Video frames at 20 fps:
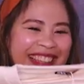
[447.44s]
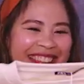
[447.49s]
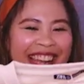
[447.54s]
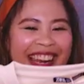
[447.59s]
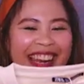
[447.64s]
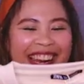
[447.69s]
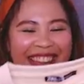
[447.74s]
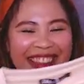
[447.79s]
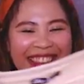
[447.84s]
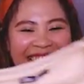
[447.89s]

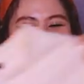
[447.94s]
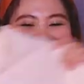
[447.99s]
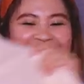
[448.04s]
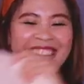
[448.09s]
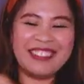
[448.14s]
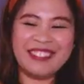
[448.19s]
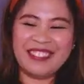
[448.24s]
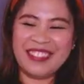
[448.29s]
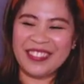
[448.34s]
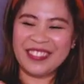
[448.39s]
Tala.
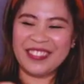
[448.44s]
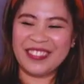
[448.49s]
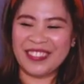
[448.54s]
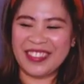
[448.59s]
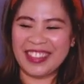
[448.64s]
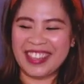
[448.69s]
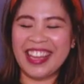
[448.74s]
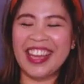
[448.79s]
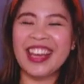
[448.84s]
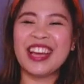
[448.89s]

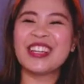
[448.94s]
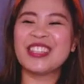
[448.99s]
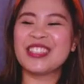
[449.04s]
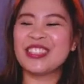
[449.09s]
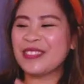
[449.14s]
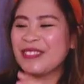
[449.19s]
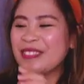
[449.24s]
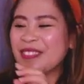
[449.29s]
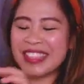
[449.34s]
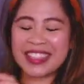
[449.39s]
Okay.
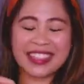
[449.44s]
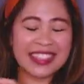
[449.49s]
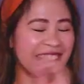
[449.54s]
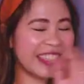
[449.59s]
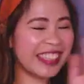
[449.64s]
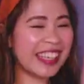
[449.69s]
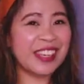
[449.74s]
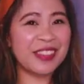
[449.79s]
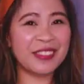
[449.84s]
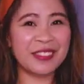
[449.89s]
So, but
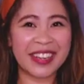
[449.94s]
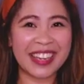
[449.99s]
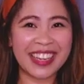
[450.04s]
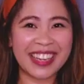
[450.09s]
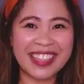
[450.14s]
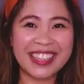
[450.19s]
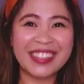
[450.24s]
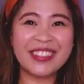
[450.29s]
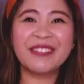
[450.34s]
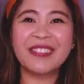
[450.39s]
anyway,
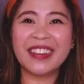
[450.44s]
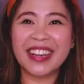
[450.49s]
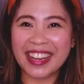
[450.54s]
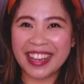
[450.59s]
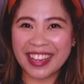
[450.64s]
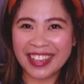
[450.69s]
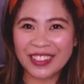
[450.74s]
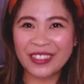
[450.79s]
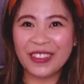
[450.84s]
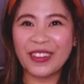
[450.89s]
yung
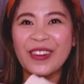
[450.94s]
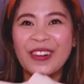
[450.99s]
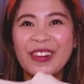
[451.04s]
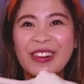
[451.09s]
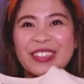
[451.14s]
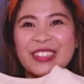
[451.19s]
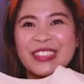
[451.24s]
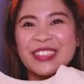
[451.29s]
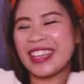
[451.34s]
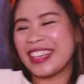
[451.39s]
mga ganitong
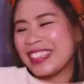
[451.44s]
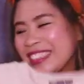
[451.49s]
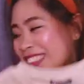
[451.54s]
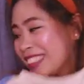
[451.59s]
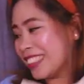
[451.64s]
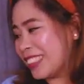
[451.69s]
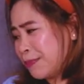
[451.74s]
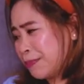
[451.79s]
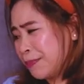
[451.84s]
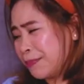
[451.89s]
colors, guys,
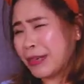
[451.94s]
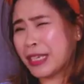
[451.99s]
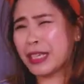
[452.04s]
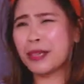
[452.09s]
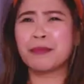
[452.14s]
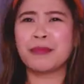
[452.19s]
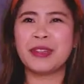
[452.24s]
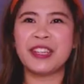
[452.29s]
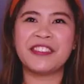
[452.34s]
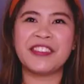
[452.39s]
is
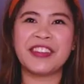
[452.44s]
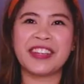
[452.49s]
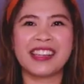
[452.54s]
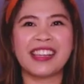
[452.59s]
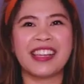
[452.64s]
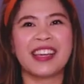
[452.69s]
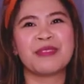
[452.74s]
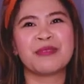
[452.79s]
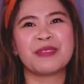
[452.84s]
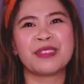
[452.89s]
parang perfect
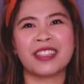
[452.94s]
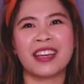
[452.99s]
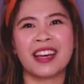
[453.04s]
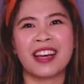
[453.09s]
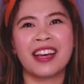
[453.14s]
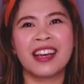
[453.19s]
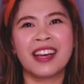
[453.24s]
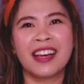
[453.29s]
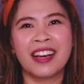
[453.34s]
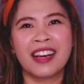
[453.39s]
lang
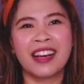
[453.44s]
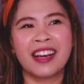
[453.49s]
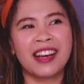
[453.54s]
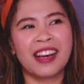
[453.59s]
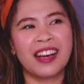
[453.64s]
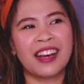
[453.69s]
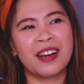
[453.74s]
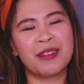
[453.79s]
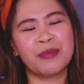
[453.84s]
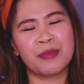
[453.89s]
sa
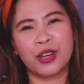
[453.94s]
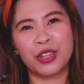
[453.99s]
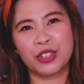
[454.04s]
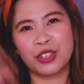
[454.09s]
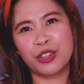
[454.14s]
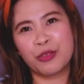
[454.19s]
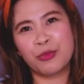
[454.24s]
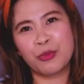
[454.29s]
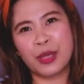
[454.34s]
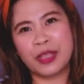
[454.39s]

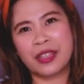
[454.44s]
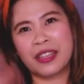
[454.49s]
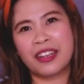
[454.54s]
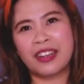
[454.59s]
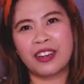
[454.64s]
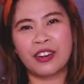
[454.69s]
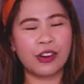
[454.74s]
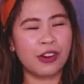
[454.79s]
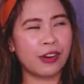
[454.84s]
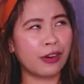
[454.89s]
autumn
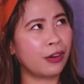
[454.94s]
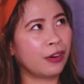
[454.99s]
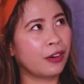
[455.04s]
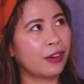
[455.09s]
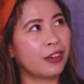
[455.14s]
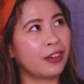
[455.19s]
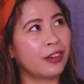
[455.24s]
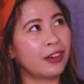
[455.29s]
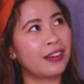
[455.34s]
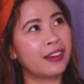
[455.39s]
weather
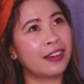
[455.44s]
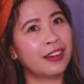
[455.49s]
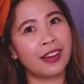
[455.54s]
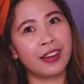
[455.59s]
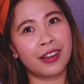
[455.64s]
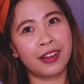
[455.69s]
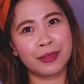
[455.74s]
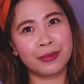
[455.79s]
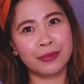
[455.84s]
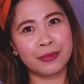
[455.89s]
or
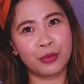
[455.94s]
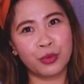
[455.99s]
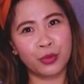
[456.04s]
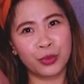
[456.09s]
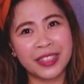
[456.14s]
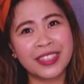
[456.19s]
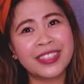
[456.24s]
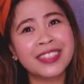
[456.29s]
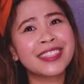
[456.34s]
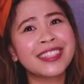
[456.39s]

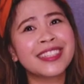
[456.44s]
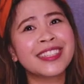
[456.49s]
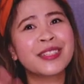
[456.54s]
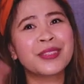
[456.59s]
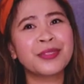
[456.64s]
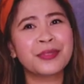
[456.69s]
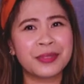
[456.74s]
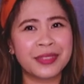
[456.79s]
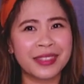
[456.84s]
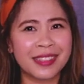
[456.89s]

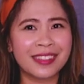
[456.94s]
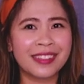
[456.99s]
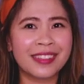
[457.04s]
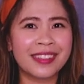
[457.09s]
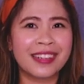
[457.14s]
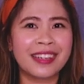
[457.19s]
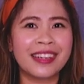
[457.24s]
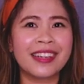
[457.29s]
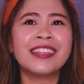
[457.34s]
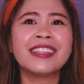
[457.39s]
winter
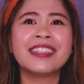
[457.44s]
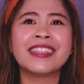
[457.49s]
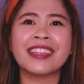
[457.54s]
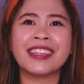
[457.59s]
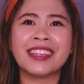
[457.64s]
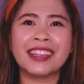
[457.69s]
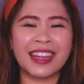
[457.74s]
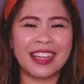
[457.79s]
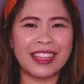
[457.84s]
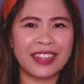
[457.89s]
weather
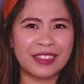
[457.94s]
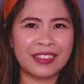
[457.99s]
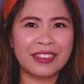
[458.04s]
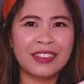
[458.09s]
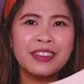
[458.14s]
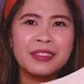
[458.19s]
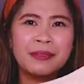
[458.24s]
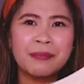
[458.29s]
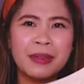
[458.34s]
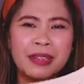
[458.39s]
na
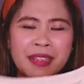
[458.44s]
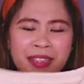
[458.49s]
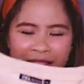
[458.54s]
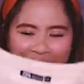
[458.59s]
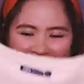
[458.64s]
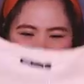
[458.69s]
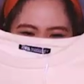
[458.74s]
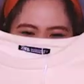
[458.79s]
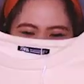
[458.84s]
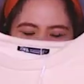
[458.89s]
ano,
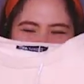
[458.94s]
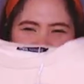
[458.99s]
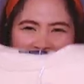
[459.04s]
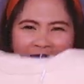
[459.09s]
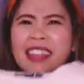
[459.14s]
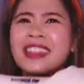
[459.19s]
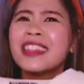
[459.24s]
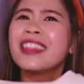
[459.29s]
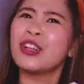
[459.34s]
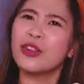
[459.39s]
parang ganitong.
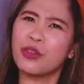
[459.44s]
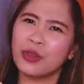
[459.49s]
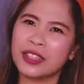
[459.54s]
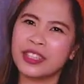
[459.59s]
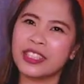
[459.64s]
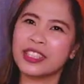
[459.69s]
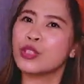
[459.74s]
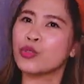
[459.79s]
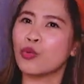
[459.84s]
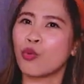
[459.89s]
I think
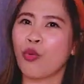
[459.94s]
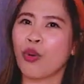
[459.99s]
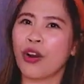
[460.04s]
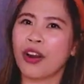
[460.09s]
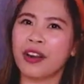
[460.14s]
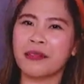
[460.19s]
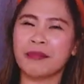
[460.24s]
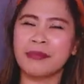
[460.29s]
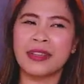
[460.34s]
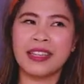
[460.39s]
it's
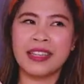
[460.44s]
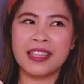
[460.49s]
warm.